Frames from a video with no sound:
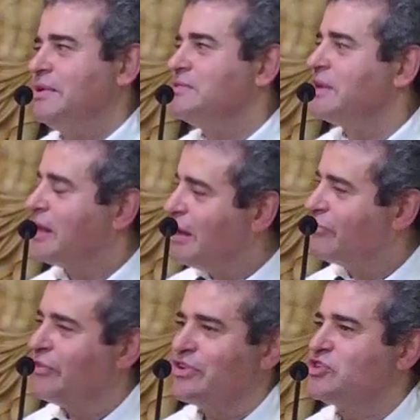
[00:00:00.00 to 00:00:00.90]
The
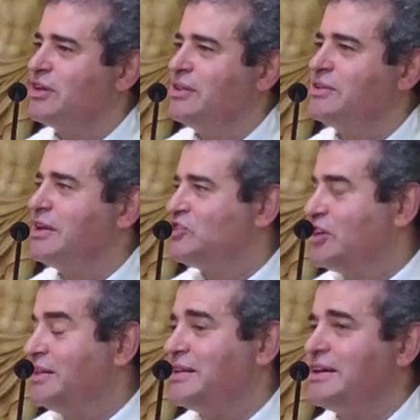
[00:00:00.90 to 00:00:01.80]
gift of
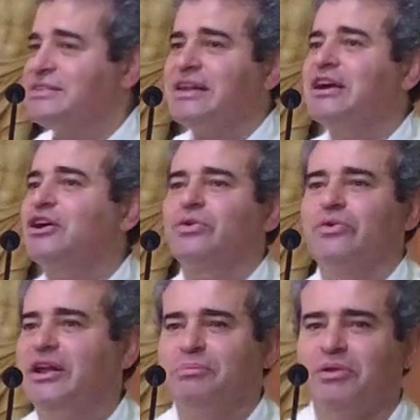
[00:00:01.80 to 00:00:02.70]
agility is an
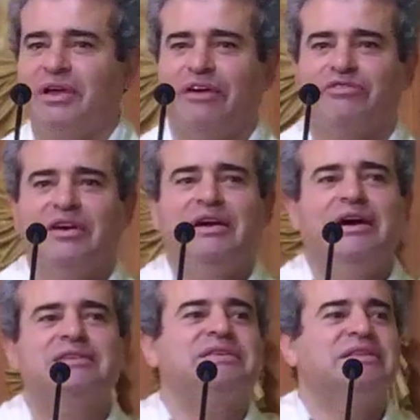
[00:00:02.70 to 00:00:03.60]
incredible gift.
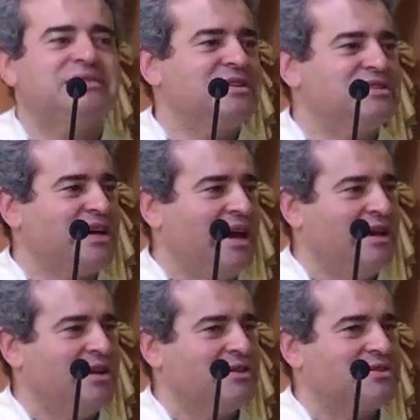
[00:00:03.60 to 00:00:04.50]
It's
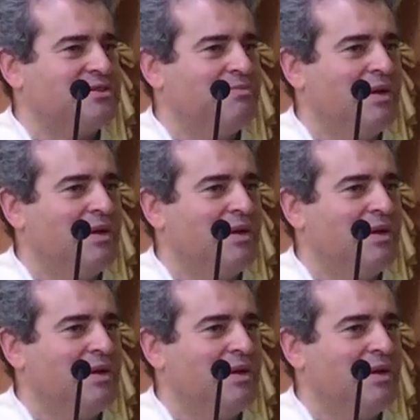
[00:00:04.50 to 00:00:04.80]
instantaneous.